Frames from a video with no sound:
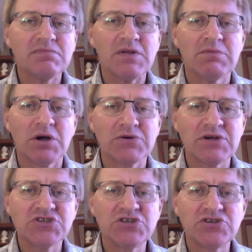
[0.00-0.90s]
my
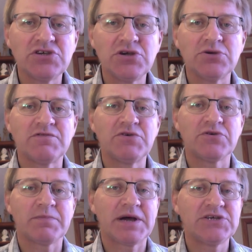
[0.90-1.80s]
question to you, if you were
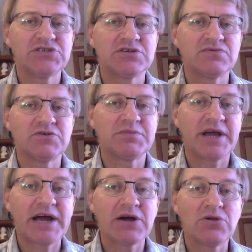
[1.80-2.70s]
a patient, would be,
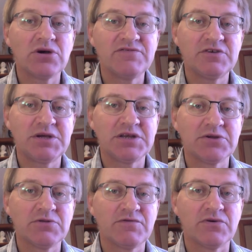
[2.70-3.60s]
how long have you been
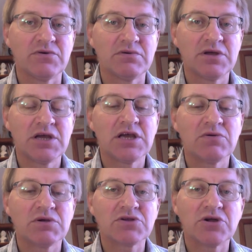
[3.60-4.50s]
ill for?
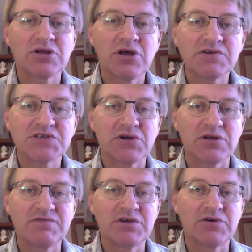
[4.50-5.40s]
What kind of lifestyle
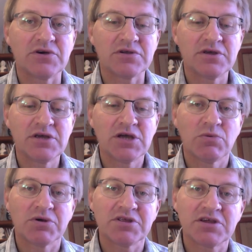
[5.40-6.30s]
have you got?
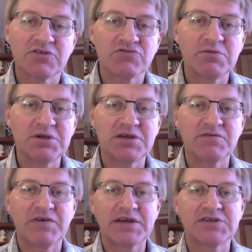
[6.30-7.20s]
What are the contributing
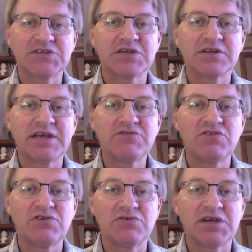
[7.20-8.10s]
factors that led
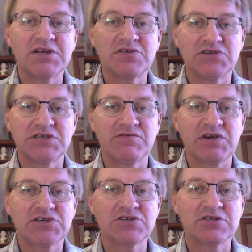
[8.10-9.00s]
to you getting this
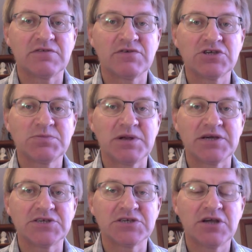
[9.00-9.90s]
infection in the first
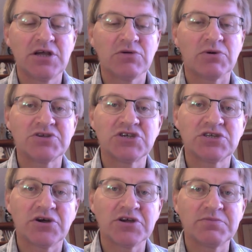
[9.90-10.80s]
place? What has your
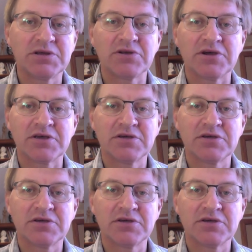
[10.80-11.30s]
diet been like?